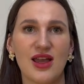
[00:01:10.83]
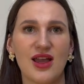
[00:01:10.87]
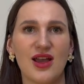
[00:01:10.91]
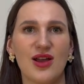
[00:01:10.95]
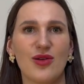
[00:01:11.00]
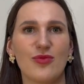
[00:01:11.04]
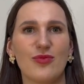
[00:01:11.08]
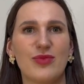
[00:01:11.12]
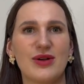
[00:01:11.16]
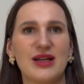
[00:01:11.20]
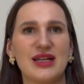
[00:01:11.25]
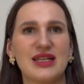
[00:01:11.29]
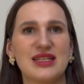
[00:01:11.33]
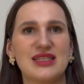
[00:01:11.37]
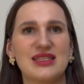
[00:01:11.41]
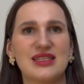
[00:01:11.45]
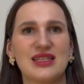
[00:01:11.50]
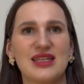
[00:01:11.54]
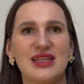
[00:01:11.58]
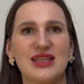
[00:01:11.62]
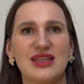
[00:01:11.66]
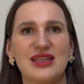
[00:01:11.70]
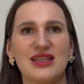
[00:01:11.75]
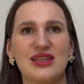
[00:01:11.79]
but
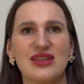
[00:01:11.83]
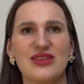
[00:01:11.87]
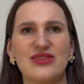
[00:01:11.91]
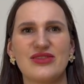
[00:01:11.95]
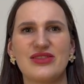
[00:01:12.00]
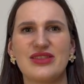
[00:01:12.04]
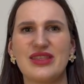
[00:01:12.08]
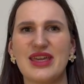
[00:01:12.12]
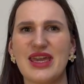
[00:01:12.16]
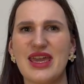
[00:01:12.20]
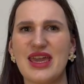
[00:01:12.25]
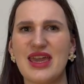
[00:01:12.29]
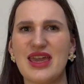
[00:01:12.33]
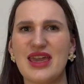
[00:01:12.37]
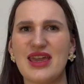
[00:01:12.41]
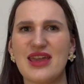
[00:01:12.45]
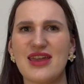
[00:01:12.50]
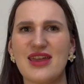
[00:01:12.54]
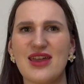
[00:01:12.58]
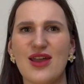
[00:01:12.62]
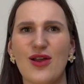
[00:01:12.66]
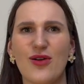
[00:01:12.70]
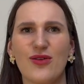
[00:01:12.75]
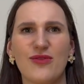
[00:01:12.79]

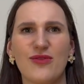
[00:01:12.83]
they